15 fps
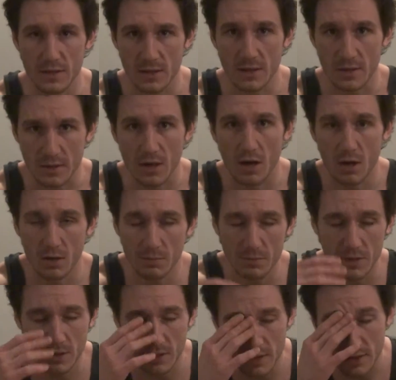It calmed
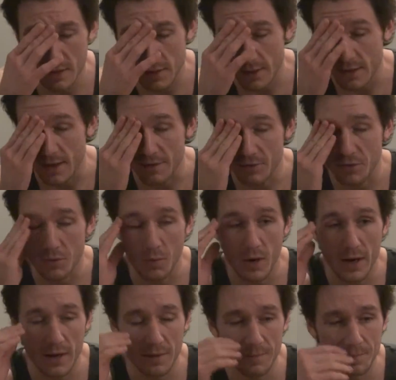after a
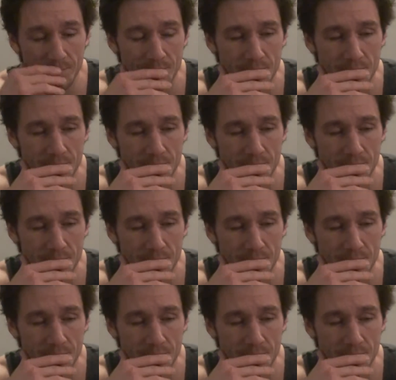while.